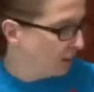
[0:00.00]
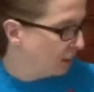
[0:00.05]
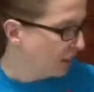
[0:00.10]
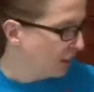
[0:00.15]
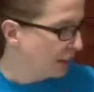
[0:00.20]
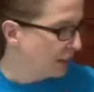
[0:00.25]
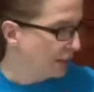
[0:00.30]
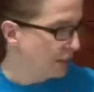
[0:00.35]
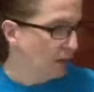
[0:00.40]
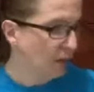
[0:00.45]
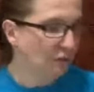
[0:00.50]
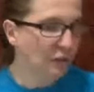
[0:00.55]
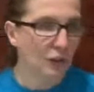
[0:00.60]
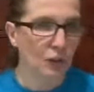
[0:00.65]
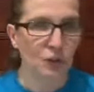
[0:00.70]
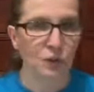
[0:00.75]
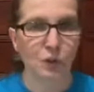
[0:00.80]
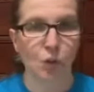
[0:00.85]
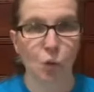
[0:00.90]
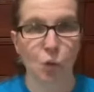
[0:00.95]
All right, y'all
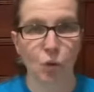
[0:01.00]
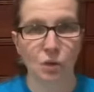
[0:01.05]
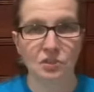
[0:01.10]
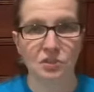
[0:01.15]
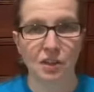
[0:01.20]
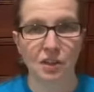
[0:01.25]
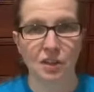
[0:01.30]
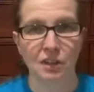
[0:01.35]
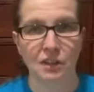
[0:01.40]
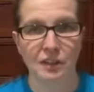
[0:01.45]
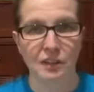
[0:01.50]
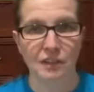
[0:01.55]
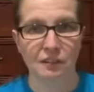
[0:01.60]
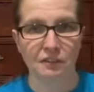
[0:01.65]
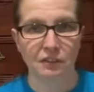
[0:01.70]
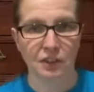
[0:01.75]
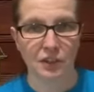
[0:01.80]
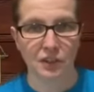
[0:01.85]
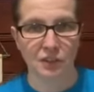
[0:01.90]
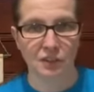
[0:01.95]
vote horizontally
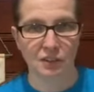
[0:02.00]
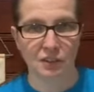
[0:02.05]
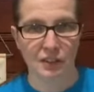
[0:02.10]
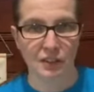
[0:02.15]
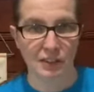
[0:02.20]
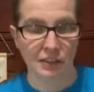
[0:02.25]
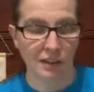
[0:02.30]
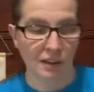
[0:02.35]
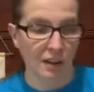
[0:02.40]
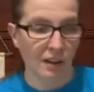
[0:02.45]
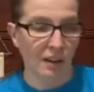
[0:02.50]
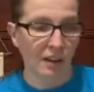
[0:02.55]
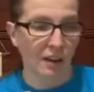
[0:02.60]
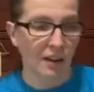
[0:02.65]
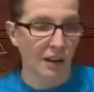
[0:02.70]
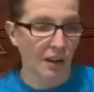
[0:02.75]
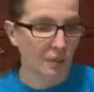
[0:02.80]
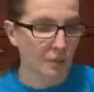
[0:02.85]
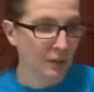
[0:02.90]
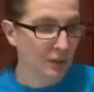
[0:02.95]
or vertically.
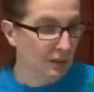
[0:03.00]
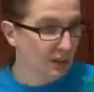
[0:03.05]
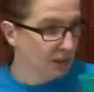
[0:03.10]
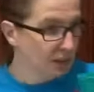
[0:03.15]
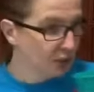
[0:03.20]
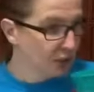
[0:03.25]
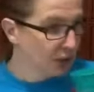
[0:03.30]
I'm going to get